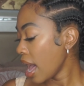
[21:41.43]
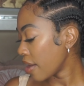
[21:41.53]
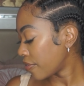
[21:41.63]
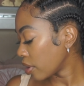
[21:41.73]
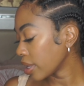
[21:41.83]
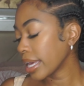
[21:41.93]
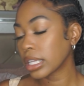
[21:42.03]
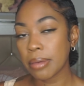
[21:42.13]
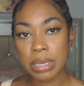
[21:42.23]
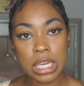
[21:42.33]
I felt like,
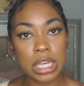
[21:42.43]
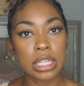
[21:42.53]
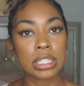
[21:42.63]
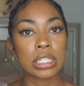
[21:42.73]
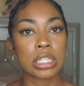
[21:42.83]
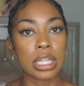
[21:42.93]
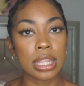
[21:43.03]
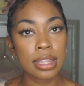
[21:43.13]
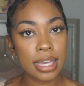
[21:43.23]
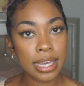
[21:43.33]
let me ease into
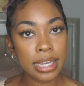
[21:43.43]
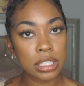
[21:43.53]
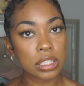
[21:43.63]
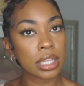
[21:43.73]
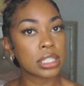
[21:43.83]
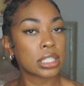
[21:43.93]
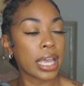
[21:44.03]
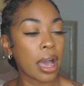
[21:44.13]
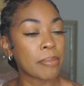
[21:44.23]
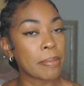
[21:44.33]
these. Let's
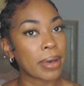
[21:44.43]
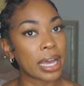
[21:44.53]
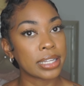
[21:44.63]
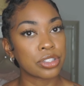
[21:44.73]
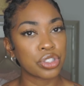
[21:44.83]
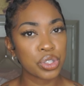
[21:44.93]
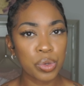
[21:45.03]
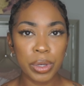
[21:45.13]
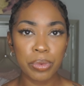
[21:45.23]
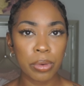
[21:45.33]
see how my body's
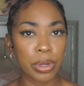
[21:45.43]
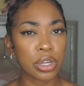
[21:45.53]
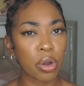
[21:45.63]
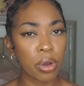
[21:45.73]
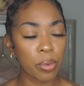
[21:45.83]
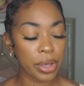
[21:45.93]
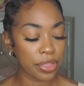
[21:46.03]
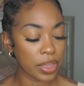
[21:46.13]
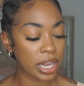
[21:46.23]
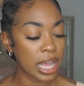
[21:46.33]
doing, where we're going
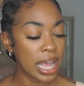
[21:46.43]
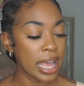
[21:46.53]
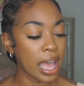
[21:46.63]
with it.